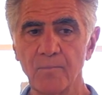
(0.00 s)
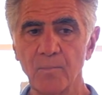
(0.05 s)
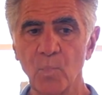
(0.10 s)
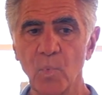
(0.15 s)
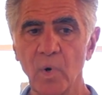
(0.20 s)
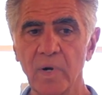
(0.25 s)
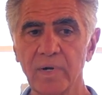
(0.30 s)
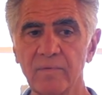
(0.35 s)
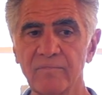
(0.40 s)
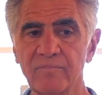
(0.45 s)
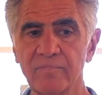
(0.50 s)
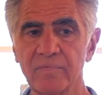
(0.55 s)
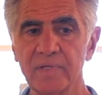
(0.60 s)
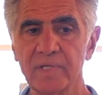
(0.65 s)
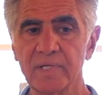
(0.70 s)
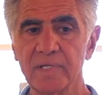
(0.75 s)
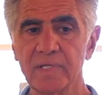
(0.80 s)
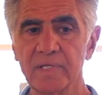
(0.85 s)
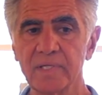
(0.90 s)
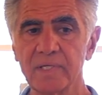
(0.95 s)
one of
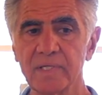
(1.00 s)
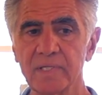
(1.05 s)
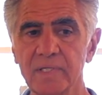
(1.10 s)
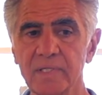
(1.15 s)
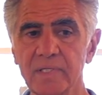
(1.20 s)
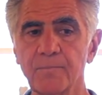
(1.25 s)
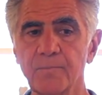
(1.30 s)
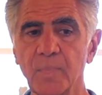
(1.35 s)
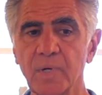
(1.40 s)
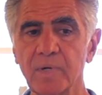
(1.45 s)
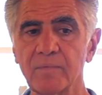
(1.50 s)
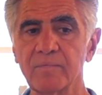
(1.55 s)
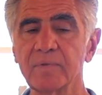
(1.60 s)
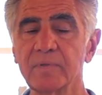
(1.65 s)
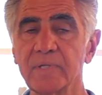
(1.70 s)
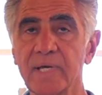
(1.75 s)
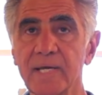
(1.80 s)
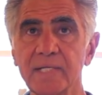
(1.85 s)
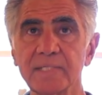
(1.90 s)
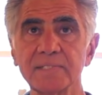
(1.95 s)
the
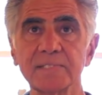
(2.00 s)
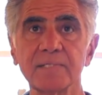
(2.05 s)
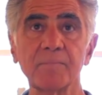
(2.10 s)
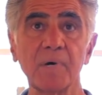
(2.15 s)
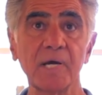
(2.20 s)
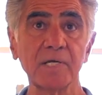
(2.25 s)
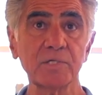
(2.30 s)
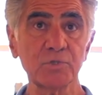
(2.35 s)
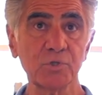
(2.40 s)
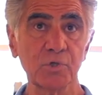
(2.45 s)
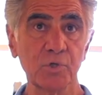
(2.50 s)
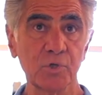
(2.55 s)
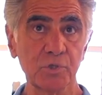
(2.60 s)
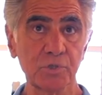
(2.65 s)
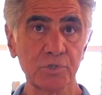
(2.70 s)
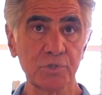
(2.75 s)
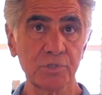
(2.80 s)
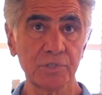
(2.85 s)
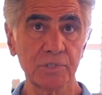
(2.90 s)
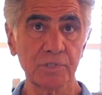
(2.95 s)
ladies at my
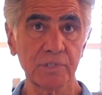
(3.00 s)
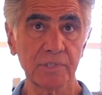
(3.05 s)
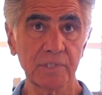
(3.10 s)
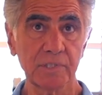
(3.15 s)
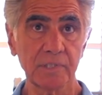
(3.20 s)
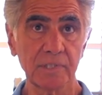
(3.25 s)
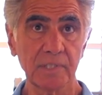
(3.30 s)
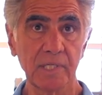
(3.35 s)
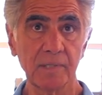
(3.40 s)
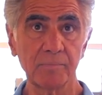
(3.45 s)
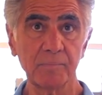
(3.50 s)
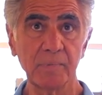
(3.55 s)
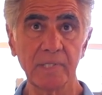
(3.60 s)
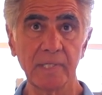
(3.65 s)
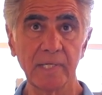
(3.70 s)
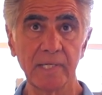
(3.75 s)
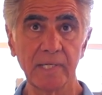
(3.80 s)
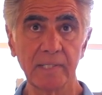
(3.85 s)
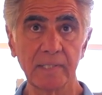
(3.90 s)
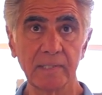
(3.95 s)
church had
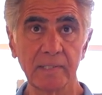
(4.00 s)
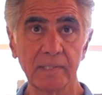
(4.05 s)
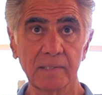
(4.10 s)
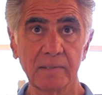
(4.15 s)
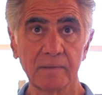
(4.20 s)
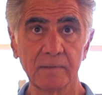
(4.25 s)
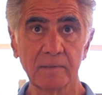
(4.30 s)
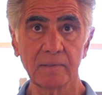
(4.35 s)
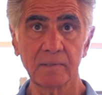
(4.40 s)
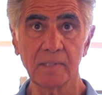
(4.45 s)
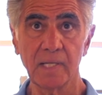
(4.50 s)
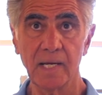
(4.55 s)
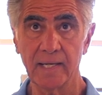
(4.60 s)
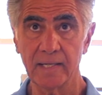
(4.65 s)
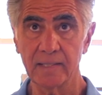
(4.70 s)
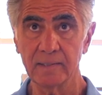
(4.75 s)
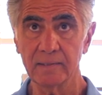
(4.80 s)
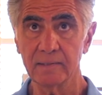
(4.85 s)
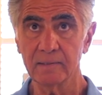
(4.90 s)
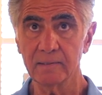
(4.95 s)
been a
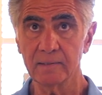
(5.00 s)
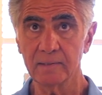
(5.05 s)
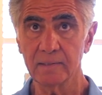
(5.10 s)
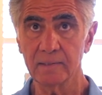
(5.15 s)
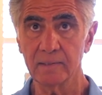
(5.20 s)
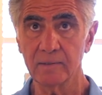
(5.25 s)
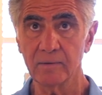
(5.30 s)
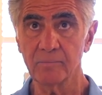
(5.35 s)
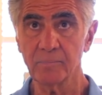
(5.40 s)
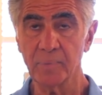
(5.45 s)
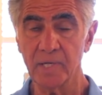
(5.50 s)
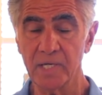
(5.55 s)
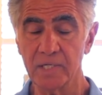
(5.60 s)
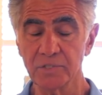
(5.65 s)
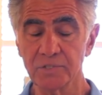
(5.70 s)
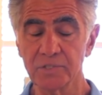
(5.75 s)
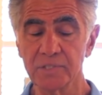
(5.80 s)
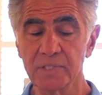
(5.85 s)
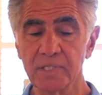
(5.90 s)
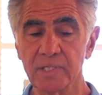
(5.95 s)
client here, a
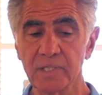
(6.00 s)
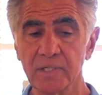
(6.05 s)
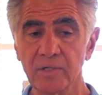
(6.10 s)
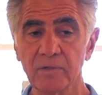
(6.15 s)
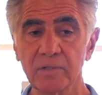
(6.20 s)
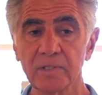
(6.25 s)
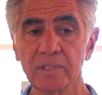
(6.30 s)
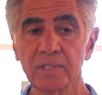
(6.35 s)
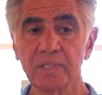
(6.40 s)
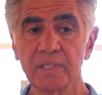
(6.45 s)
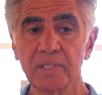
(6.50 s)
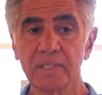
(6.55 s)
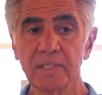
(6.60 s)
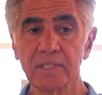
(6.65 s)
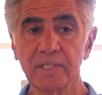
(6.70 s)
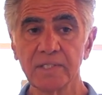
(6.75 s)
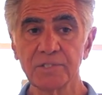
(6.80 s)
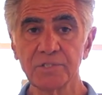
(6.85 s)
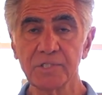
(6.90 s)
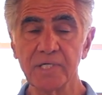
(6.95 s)
patient here.
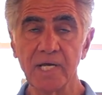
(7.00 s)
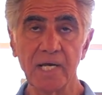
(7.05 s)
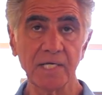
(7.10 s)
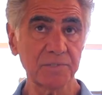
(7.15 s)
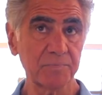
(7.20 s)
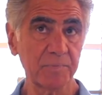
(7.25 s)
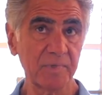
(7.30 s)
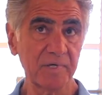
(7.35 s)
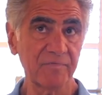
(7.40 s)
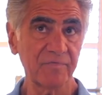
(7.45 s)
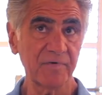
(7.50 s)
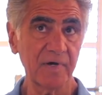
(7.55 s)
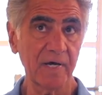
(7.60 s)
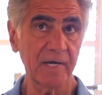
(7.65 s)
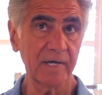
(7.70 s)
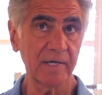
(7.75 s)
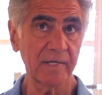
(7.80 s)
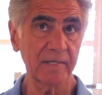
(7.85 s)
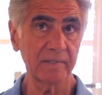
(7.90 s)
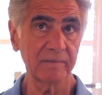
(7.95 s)
She asked me if
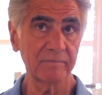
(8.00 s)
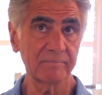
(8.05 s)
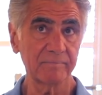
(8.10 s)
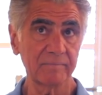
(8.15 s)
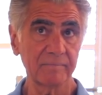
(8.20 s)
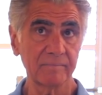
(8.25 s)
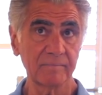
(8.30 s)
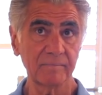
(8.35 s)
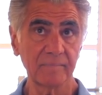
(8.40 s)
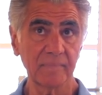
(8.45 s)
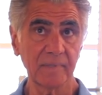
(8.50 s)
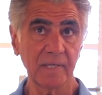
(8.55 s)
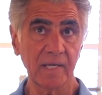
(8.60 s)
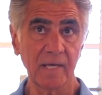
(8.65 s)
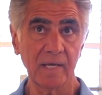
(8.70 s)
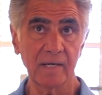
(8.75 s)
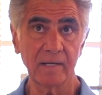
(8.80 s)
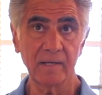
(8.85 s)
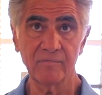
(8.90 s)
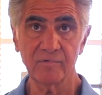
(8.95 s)
I
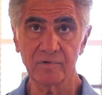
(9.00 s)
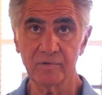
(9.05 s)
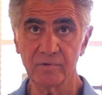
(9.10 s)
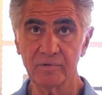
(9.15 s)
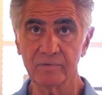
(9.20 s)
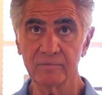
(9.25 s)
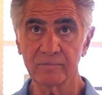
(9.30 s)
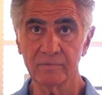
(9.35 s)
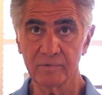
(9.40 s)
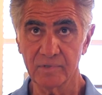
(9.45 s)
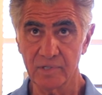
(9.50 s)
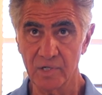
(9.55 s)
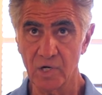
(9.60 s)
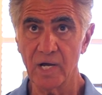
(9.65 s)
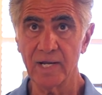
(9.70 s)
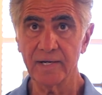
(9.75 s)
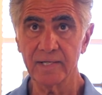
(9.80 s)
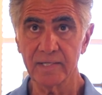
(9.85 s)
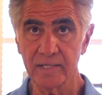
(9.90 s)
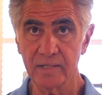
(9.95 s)
had ever
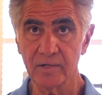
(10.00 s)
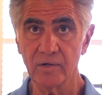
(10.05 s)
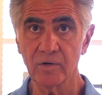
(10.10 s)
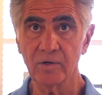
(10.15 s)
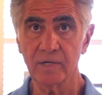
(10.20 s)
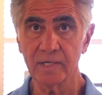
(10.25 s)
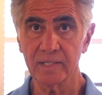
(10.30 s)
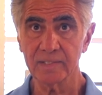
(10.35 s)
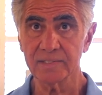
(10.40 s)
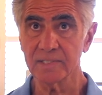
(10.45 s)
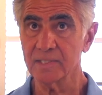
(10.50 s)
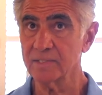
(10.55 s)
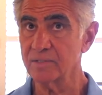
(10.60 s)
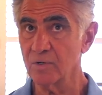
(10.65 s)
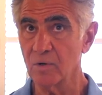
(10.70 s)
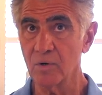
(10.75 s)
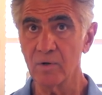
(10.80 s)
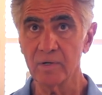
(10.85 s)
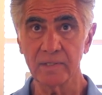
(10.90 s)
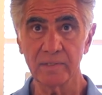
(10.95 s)
gone here, and I
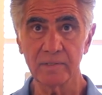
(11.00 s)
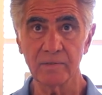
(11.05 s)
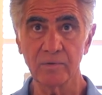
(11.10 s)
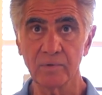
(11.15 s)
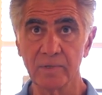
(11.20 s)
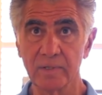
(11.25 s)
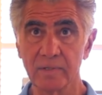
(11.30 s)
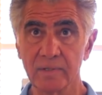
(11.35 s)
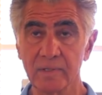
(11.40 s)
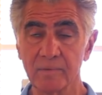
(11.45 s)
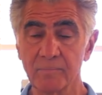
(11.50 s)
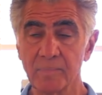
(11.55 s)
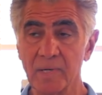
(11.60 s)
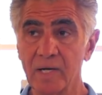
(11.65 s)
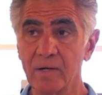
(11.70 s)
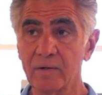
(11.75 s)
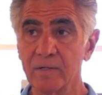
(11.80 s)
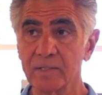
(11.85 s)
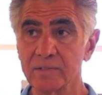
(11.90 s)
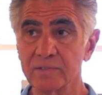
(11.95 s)
said no, I didn't know anything
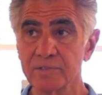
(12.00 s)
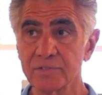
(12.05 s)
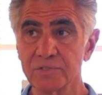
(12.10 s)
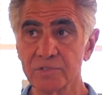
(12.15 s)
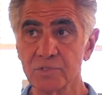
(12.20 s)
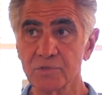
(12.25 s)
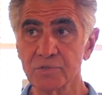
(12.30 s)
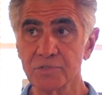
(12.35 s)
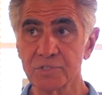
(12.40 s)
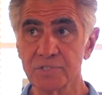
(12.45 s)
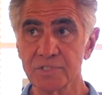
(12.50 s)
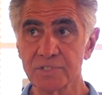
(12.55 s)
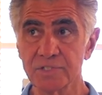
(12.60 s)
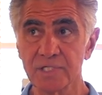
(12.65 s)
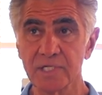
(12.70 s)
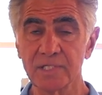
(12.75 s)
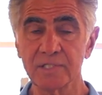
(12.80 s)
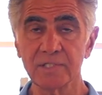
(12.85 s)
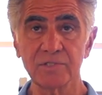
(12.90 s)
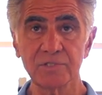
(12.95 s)
about it. And so she
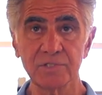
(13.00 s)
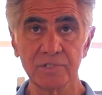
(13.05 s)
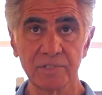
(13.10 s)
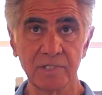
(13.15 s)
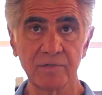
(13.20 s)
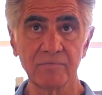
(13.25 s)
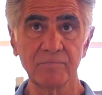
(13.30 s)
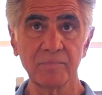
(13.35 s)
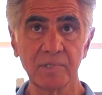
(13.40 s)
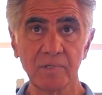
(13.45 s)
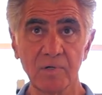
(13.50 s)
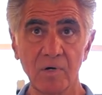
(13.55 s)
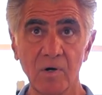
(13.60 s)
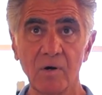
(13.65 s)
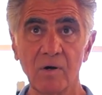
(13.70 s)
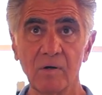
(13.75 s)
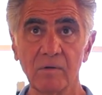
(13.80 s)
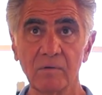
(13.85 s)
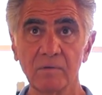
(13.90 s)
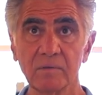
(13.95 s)
said, you should give him a
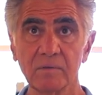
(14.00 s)
call